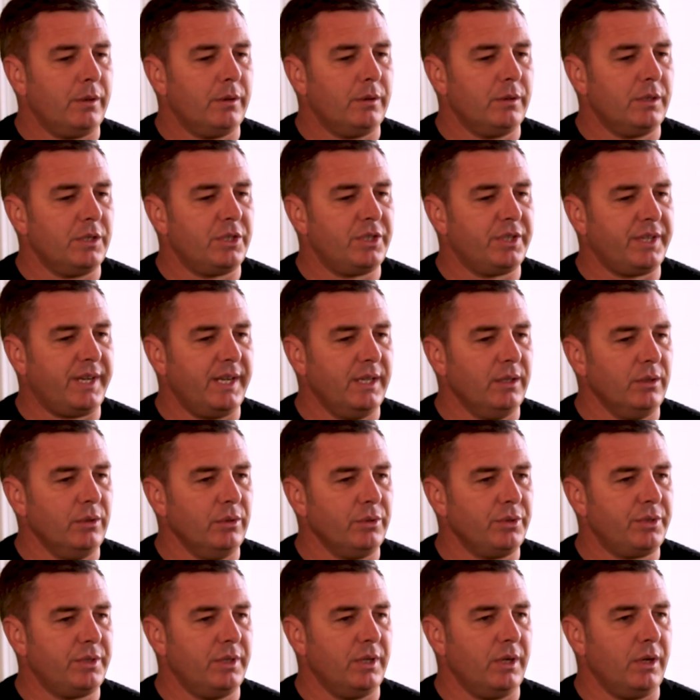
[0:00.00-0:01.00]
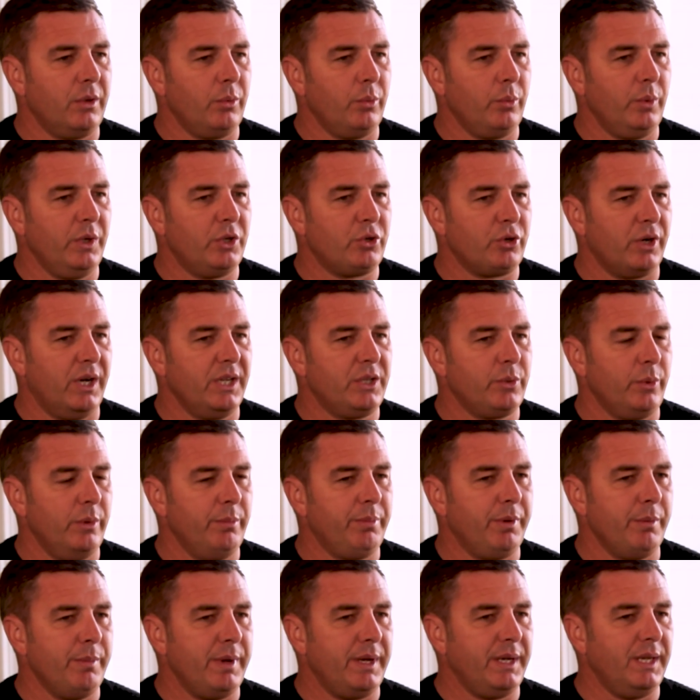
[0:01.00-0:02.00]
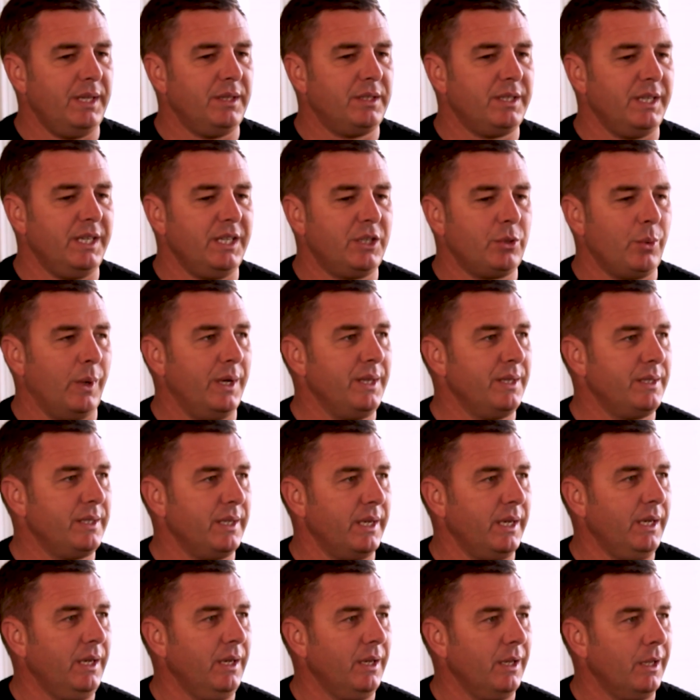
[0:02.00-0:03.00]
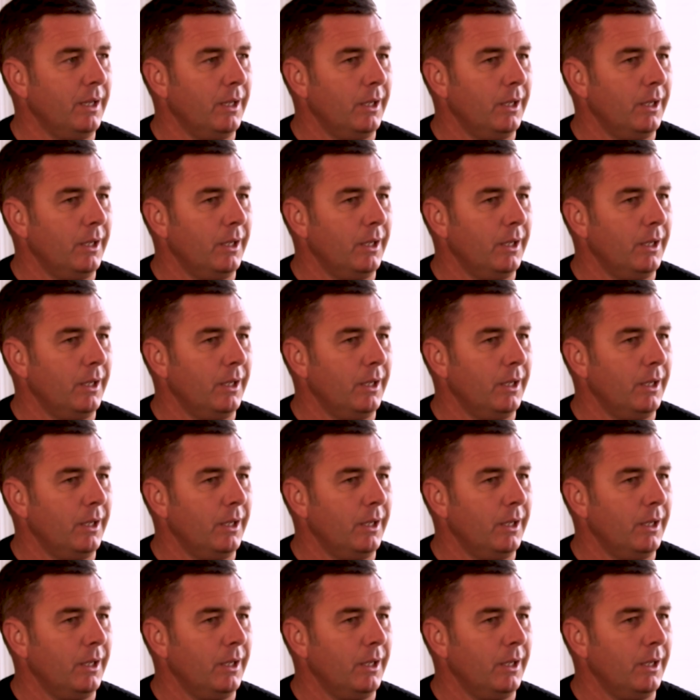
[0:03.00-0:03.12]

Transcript: The skills that we tried to implement in T20